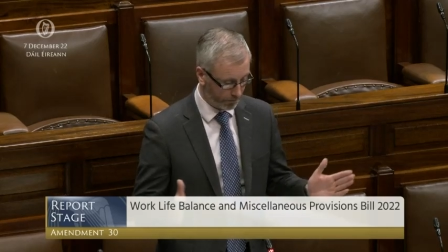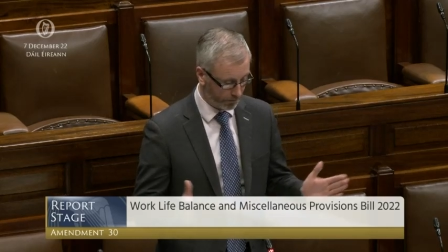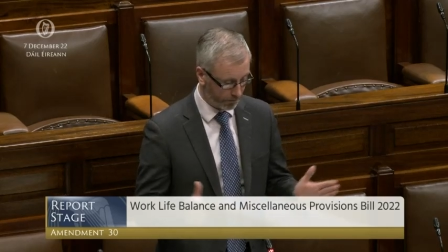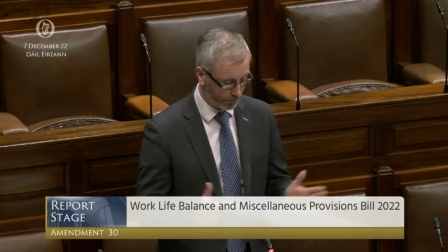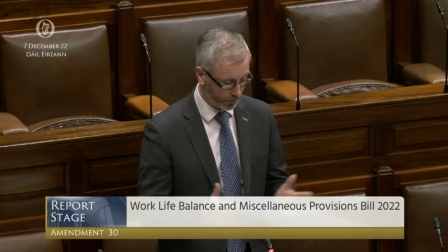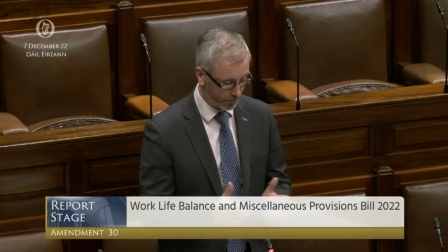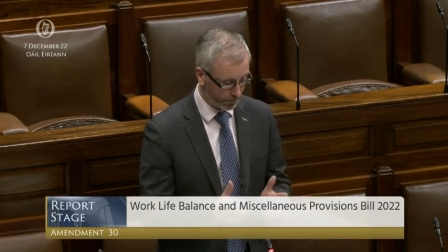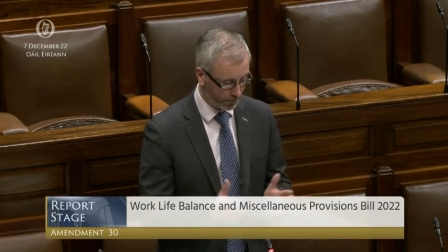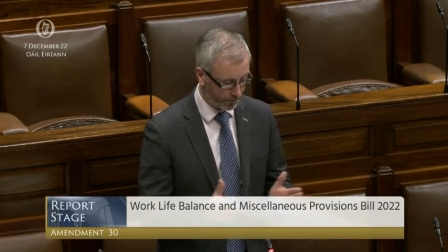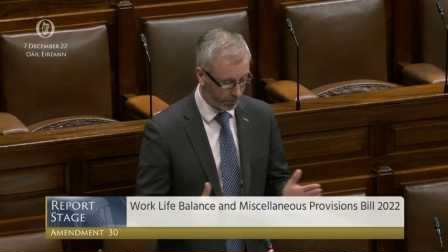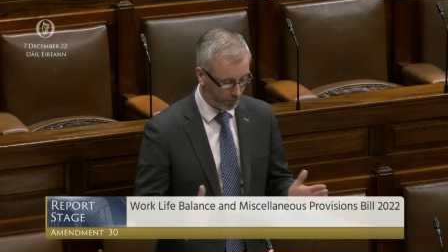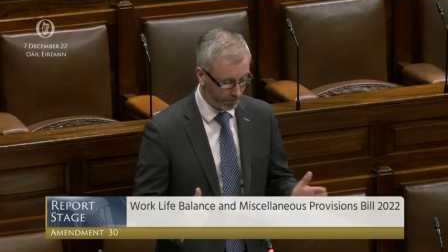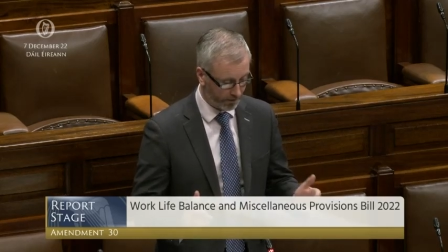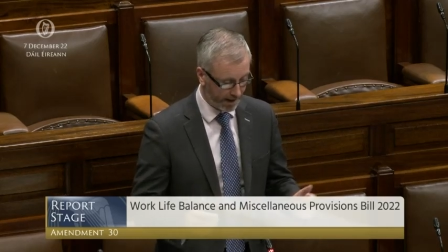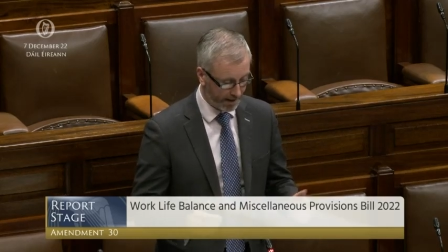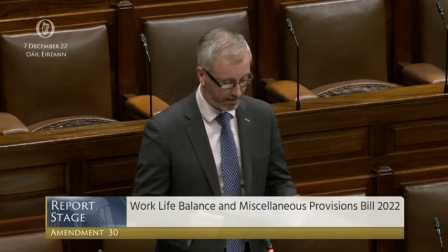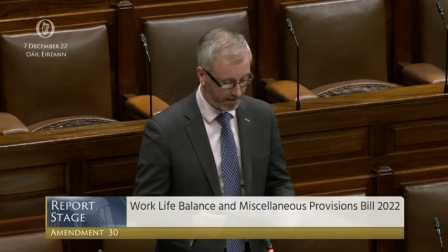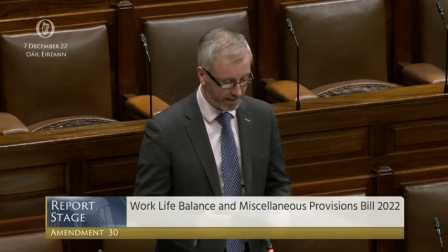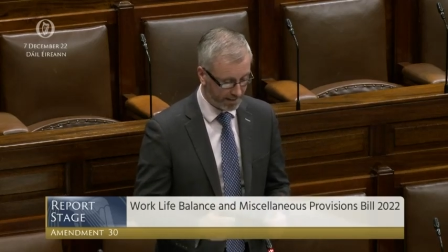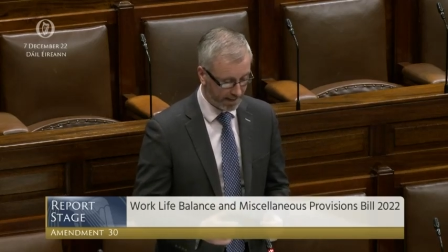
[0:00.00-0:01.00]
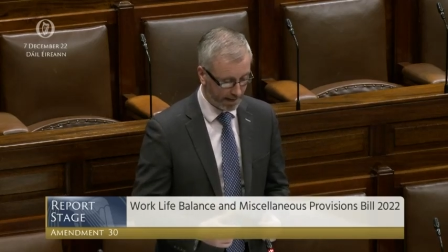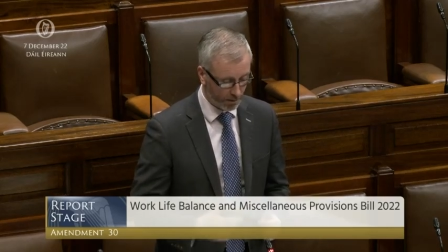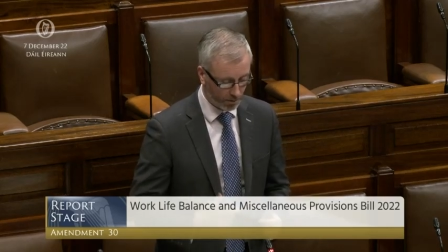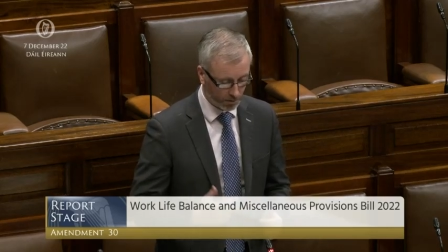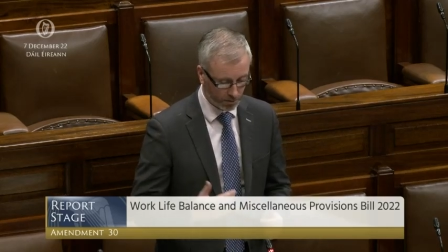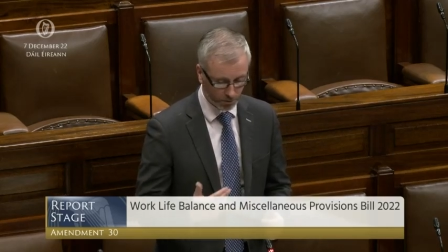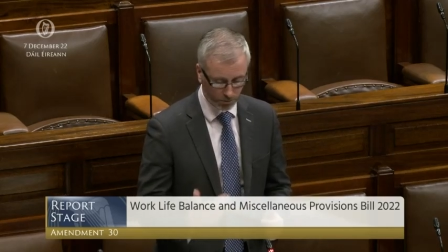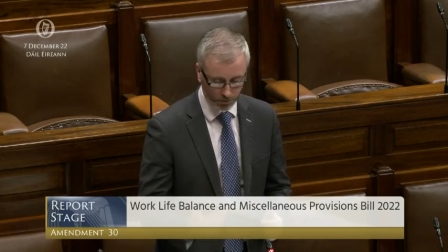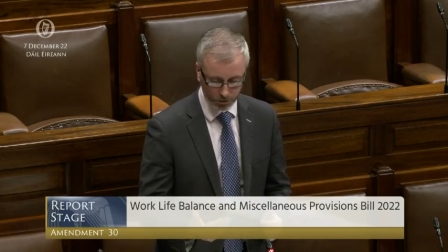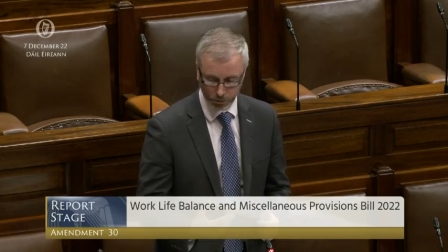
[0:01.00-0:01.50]
for, for varied
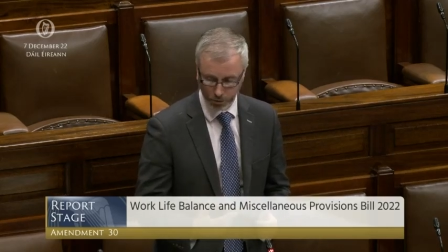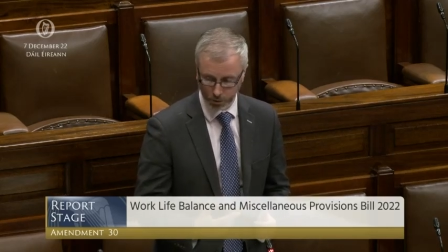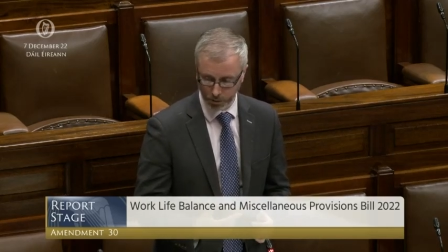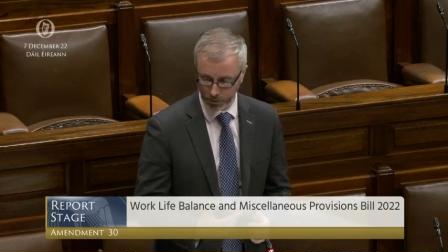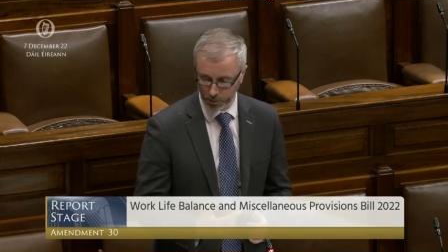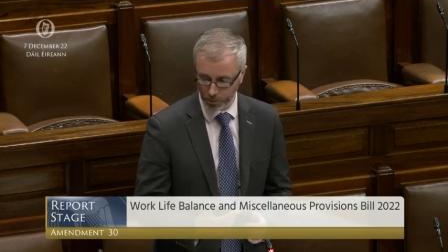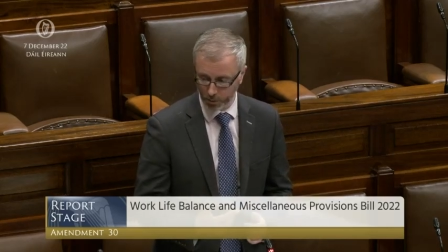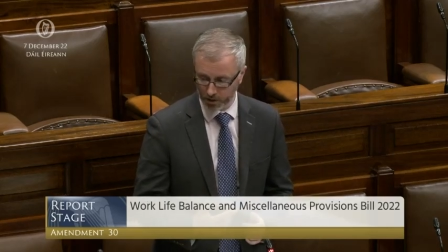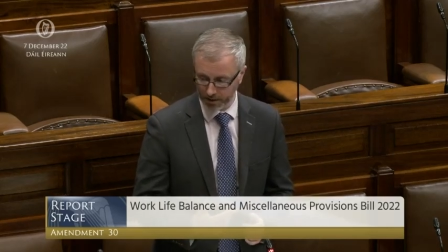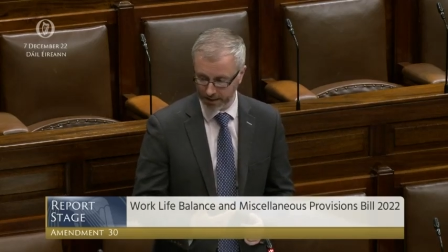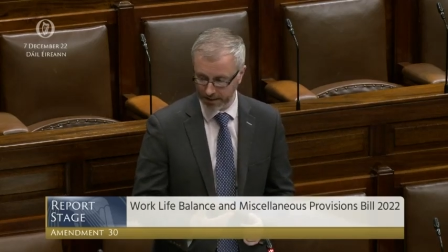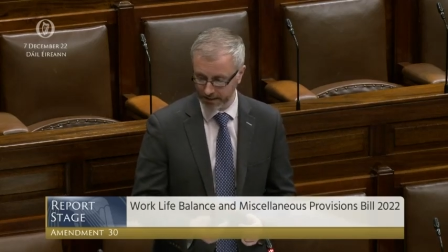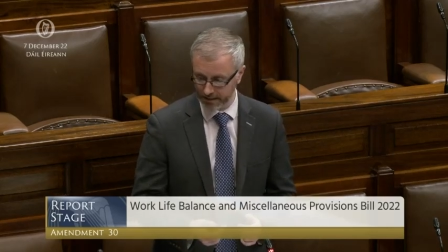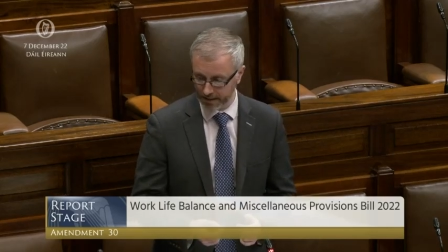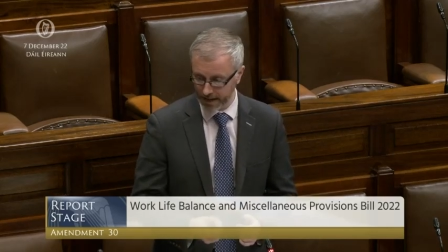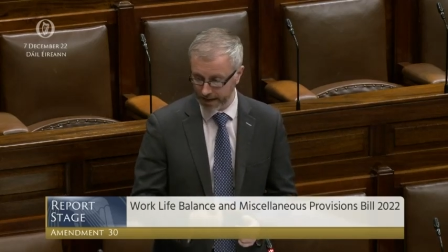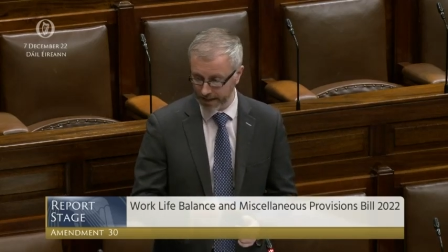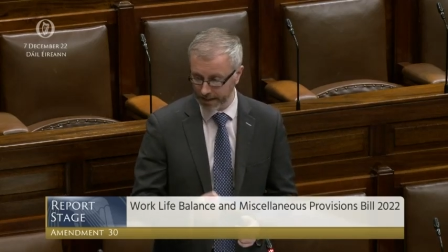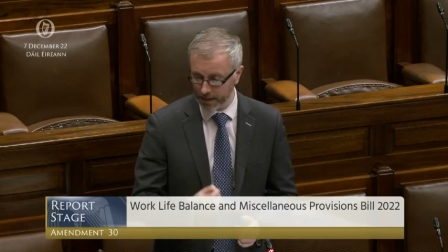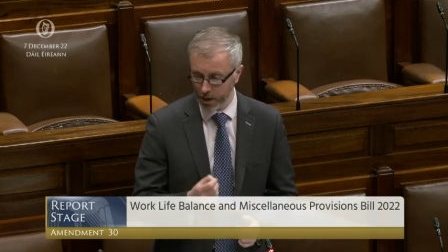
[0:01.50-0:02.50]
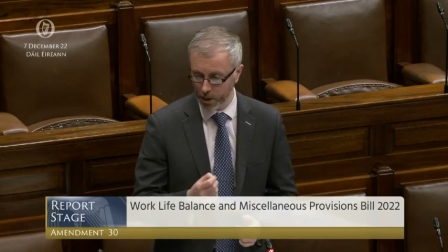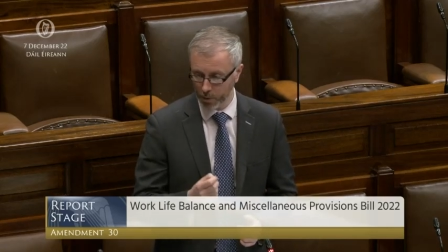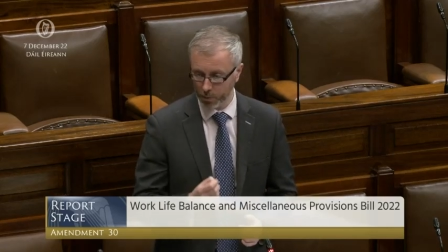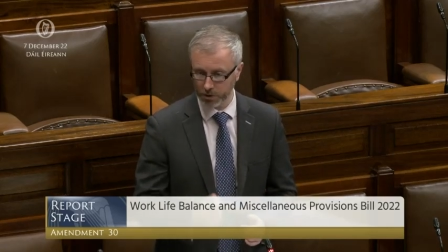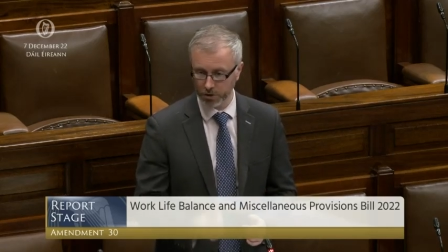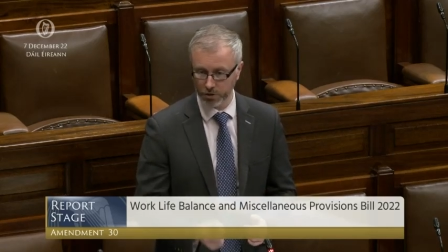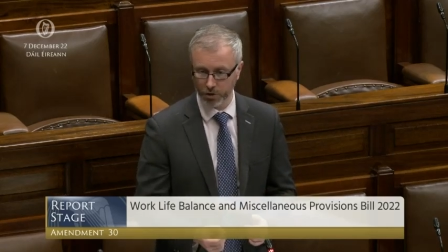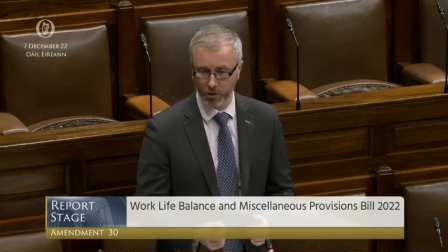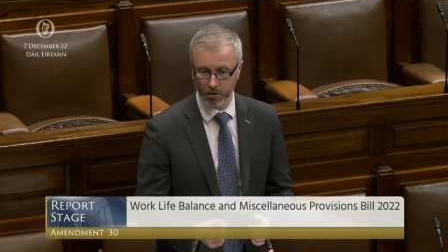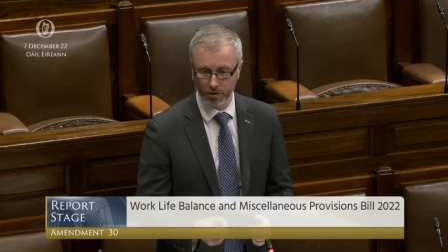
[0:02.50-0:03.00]
hours or a shorter working day,
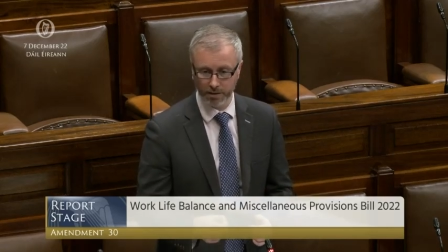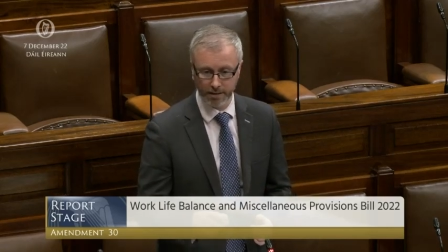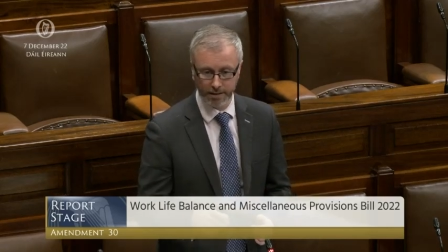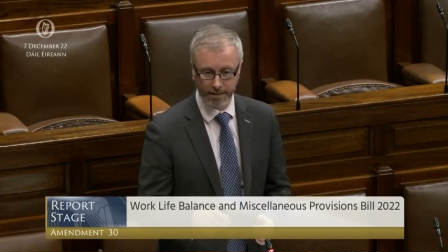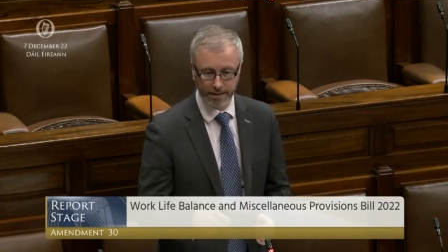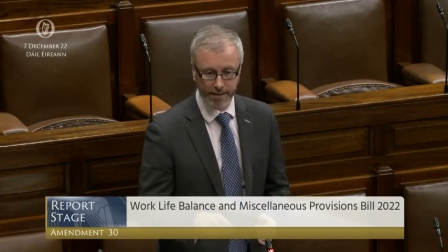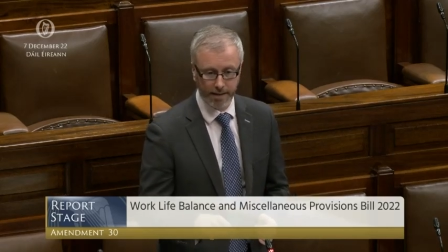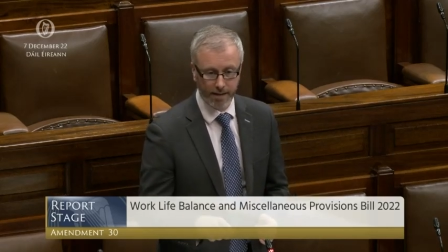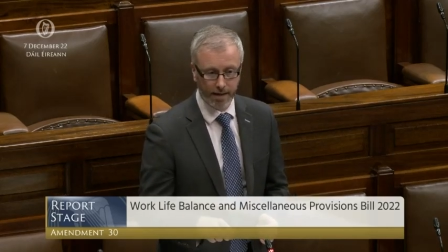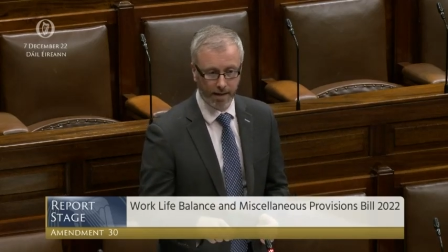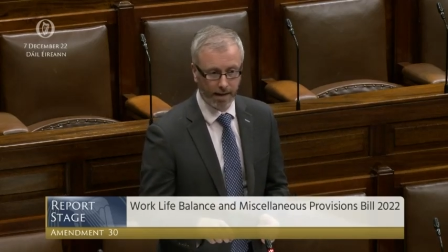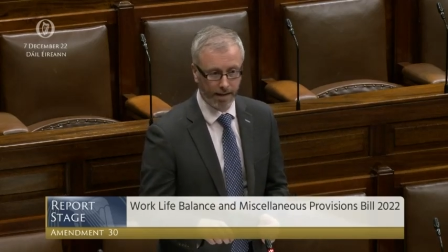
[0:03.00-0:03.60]
which currently,